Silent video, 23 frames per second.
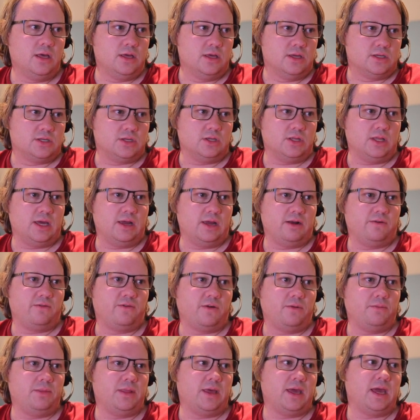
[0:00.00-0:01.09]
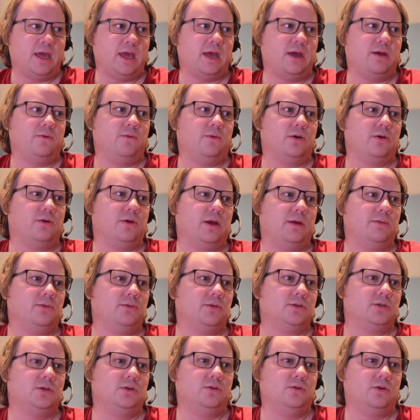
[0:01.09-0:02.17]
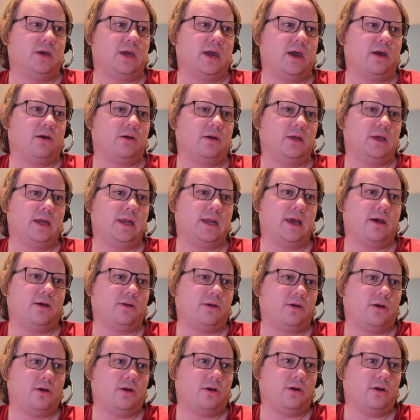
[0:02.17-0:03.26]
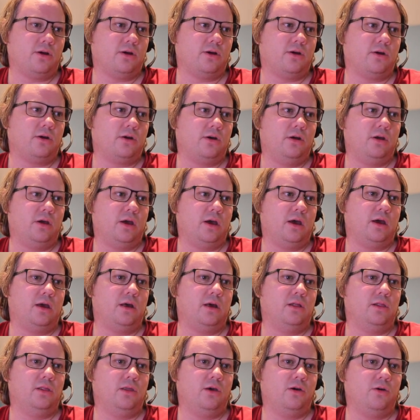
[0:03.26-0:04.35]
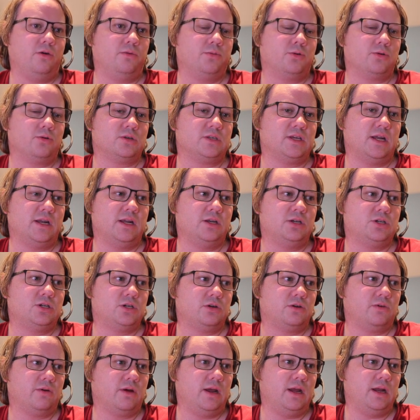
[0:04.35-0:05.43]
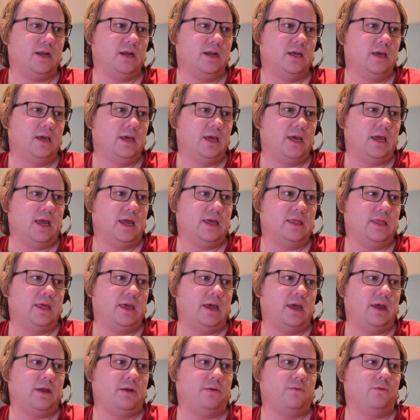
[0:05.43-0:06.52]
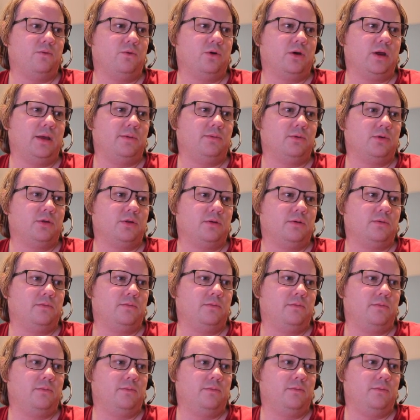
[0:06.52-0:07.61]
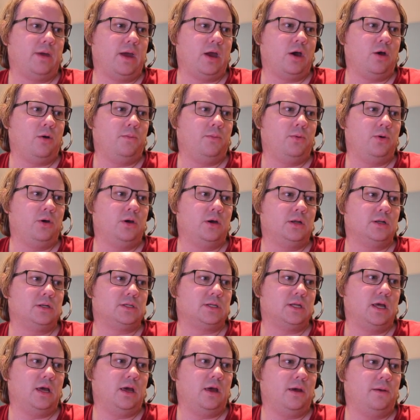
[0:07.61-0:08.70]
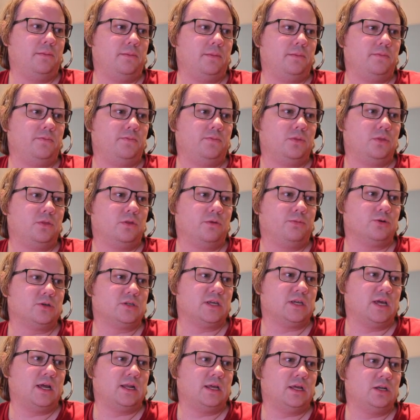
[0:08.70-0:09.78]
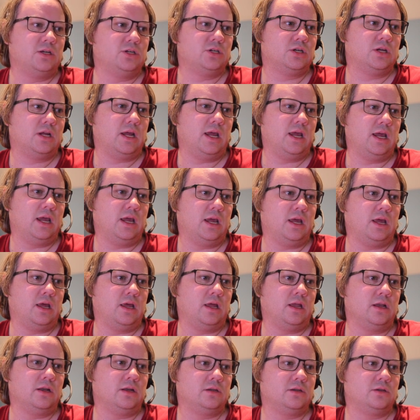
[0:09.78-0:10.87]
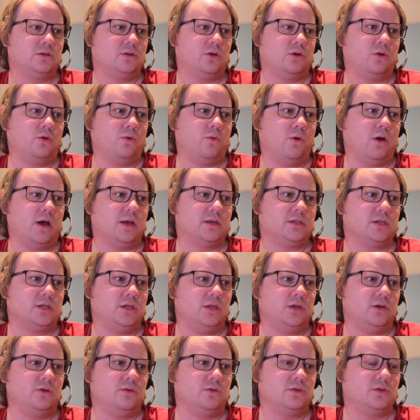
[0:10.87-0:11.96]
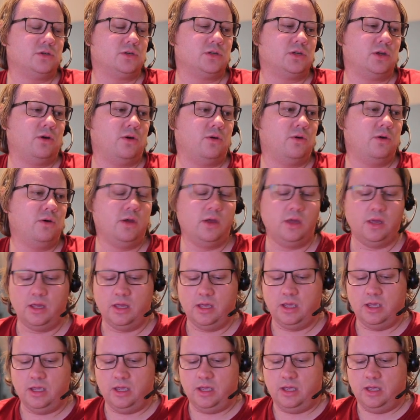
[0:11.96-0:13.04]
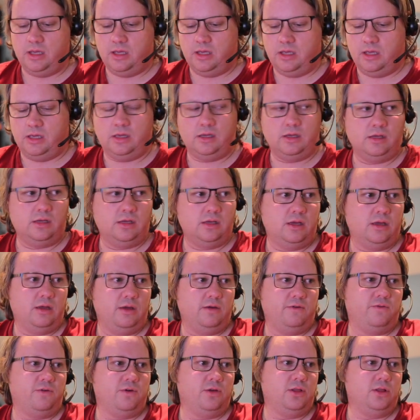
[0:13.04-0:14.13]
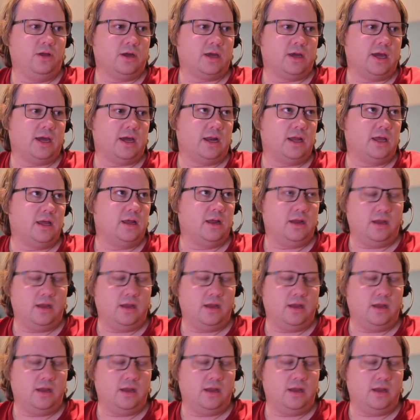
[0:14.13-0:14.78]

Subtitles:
So then from that, we are able to calculate out our load percentage, right? And then we're able to output the percentage and total watts in use. So if we look at it,